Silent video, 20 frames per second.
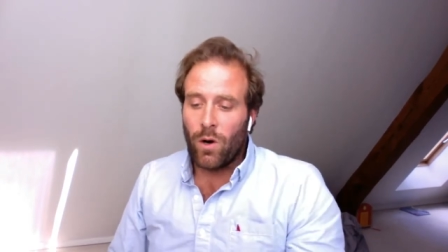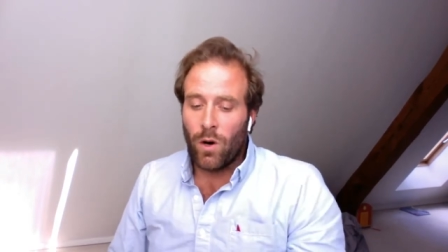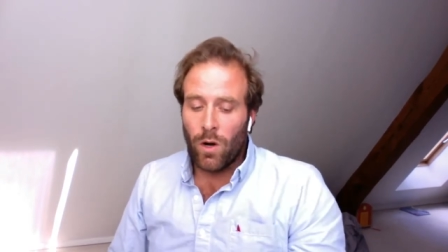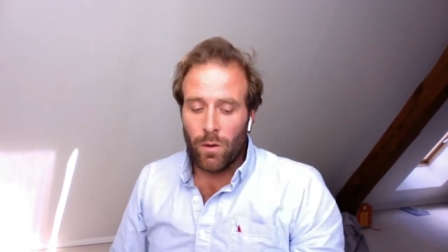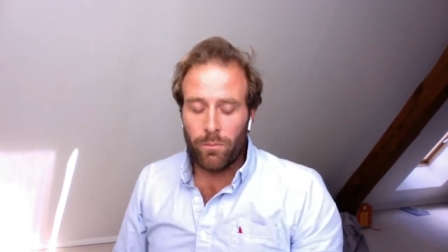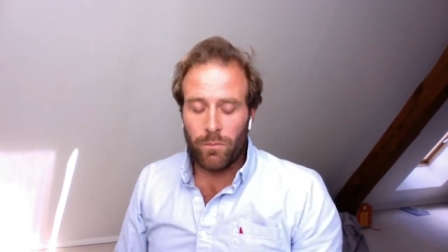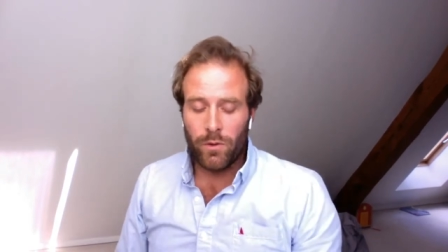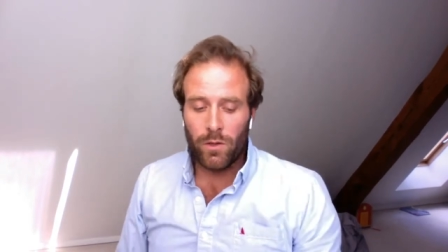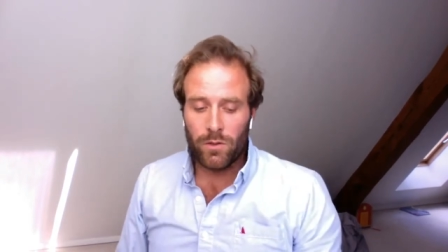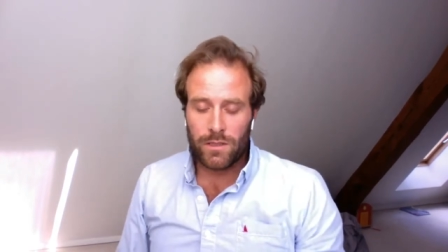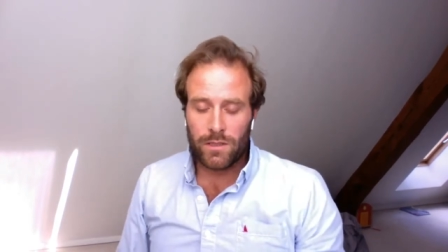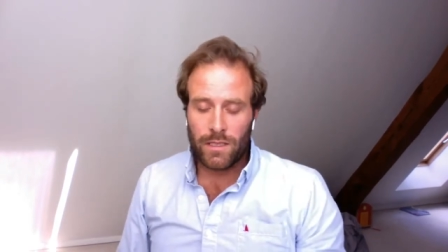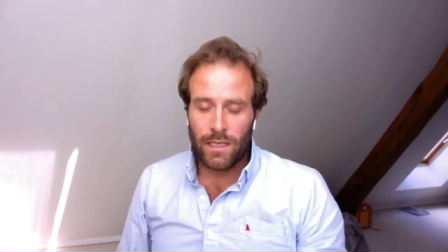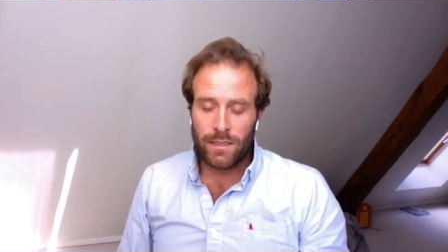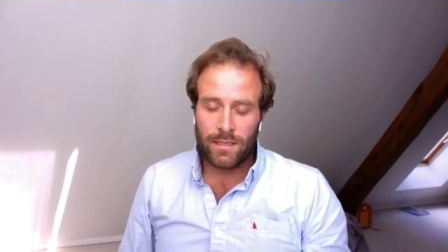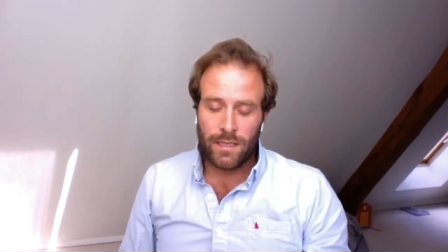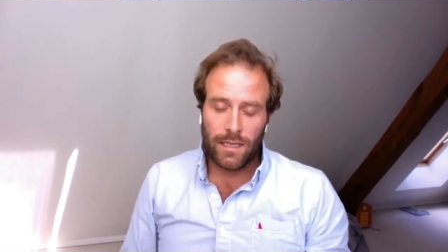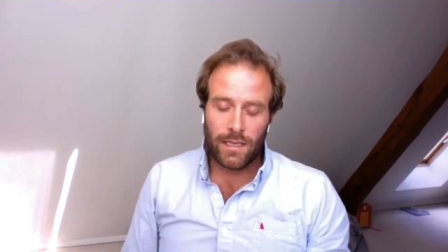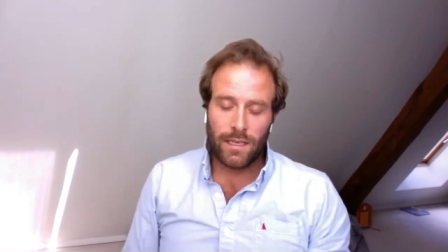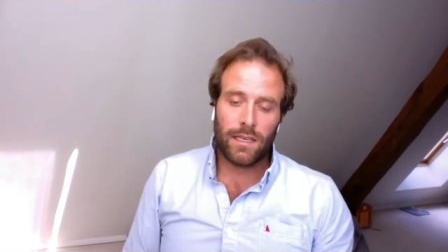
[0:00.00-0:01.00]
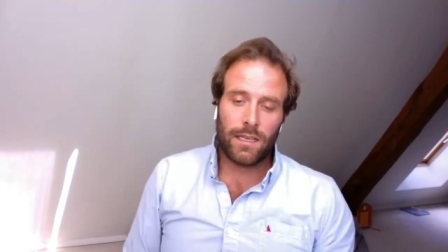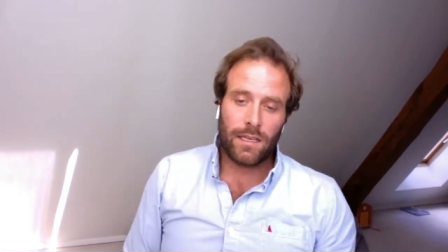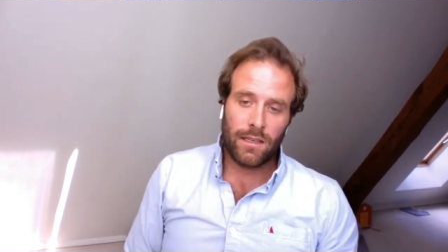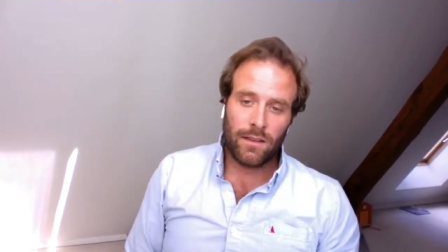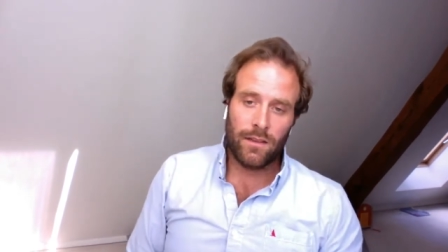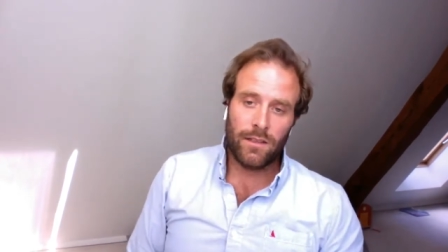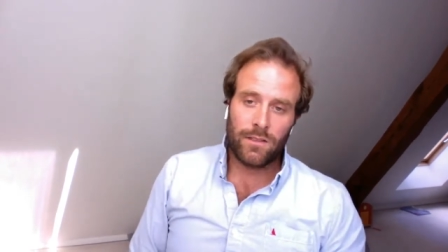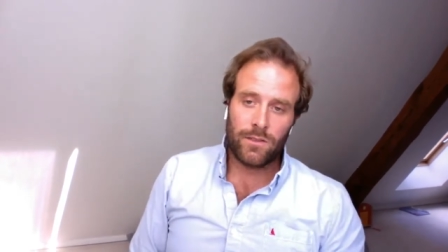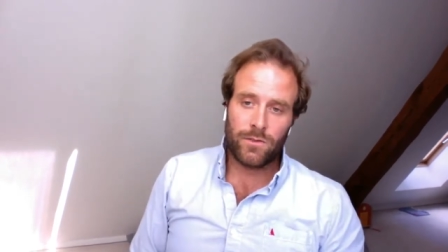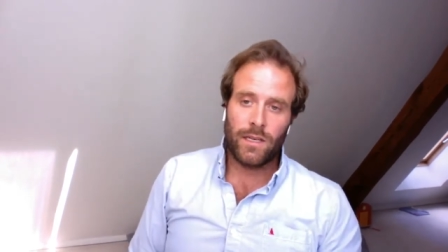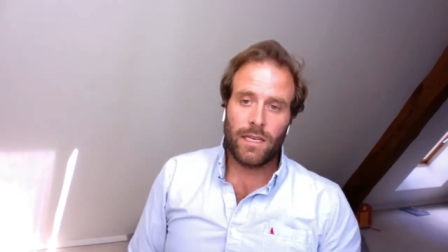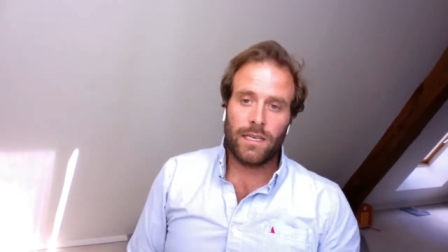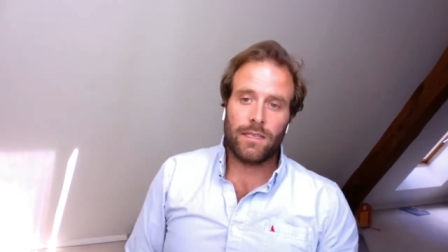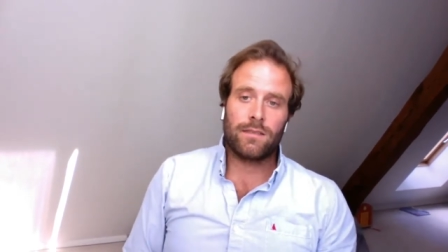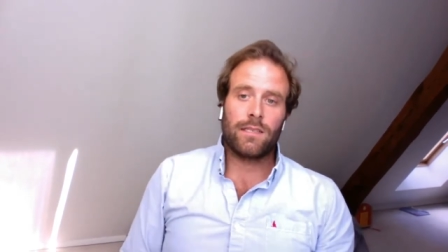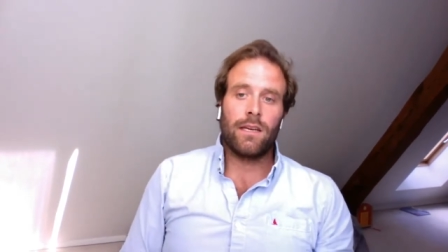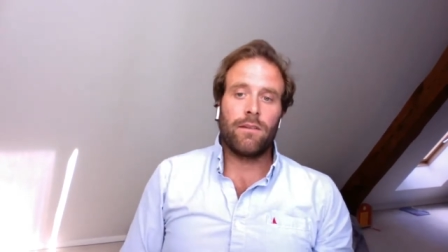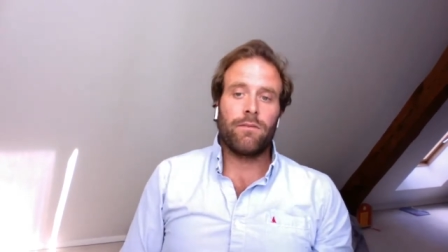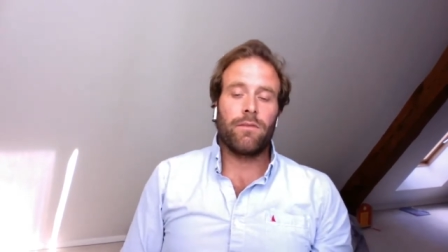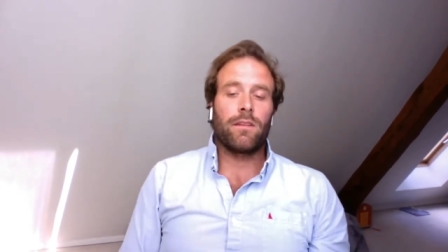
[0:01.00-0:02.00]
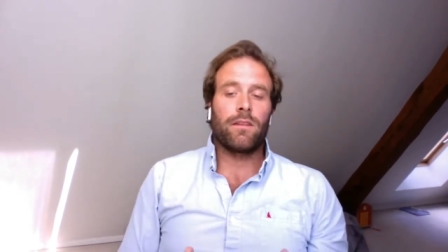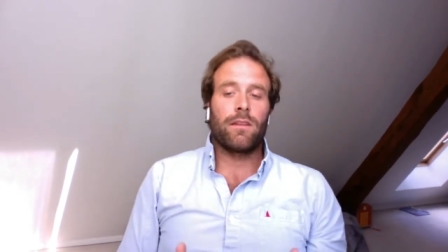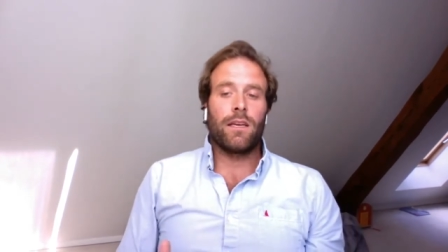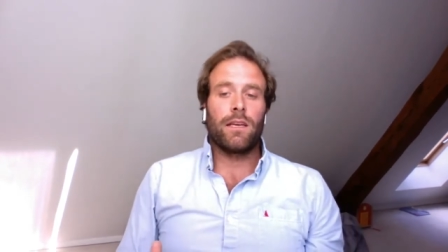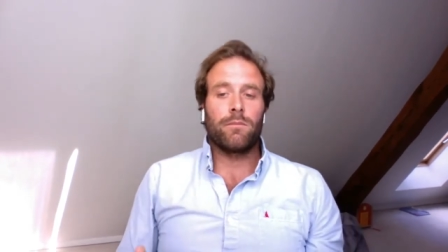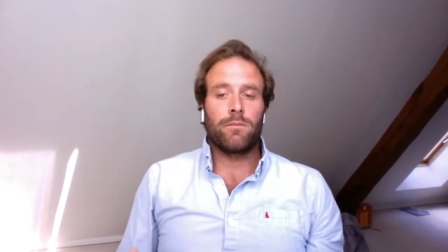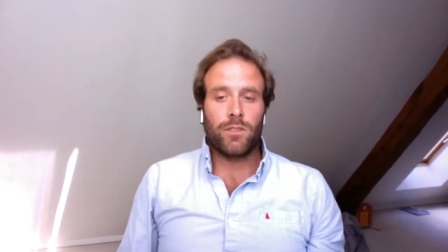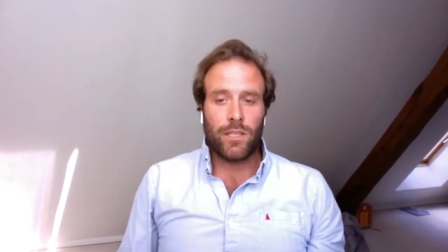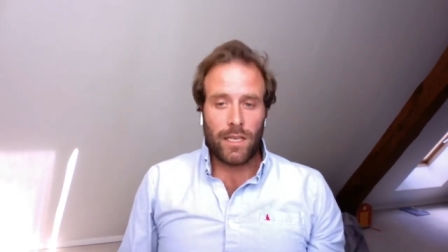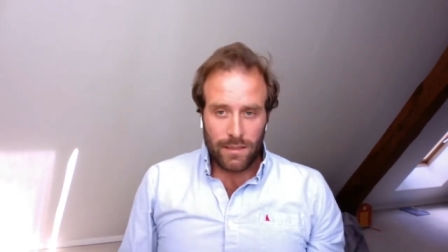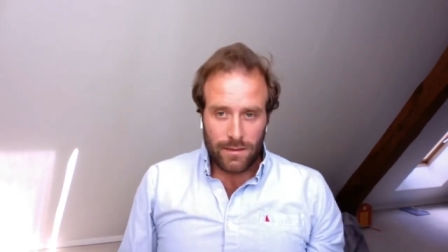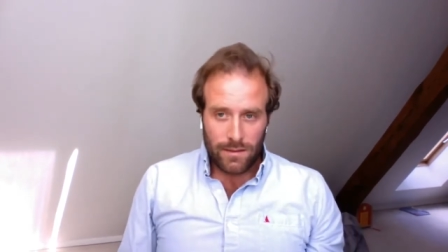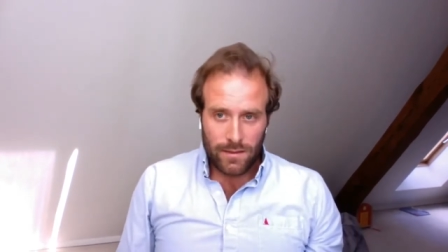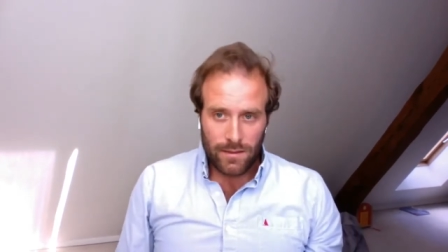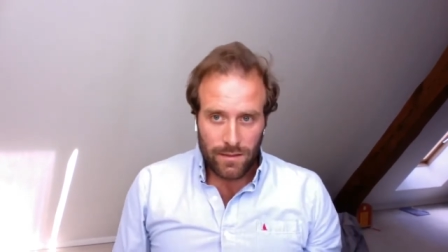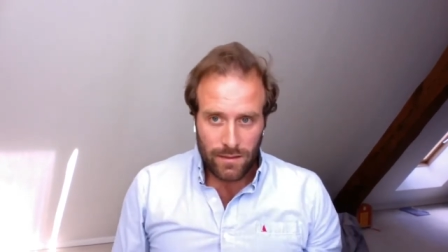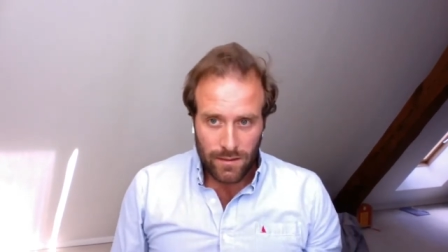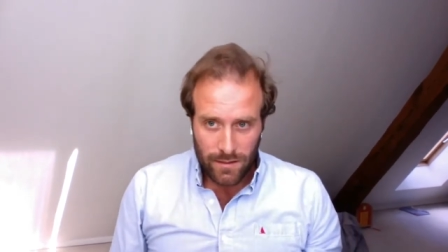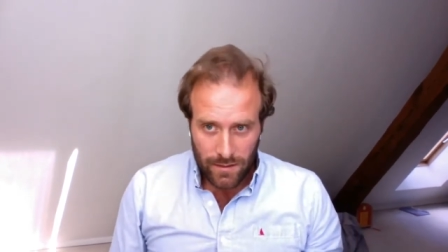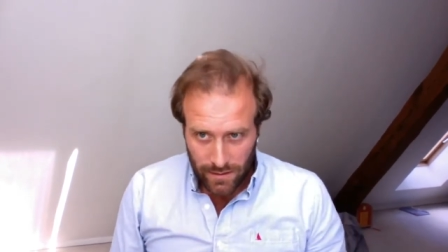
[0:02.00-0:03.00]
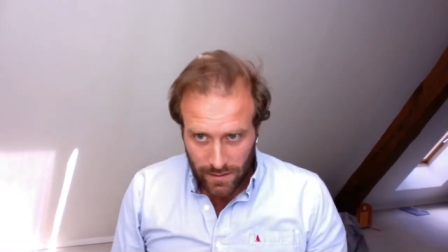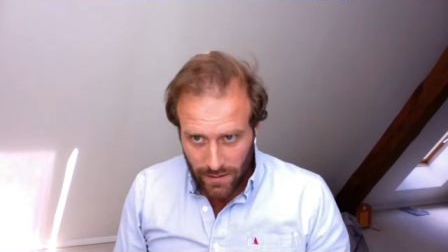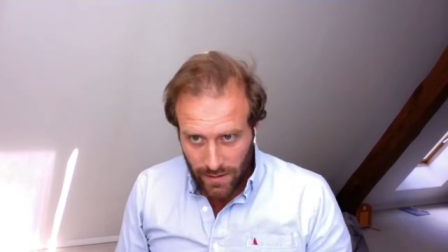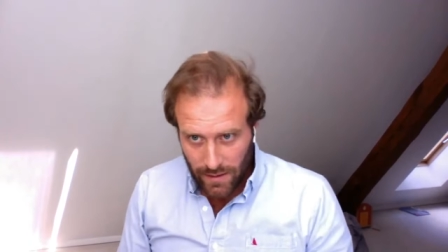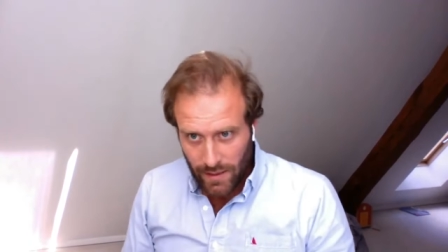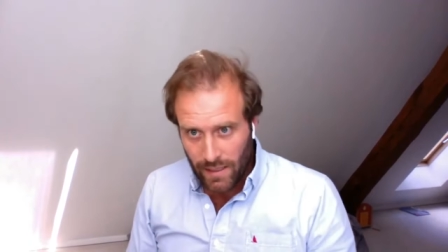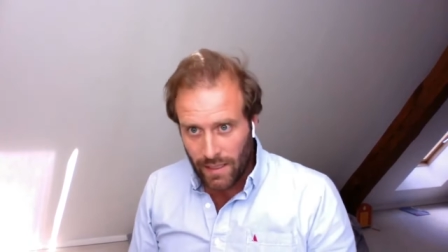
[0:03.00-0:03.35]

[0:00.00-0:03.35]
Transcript: all boats attending in this race have the same chances,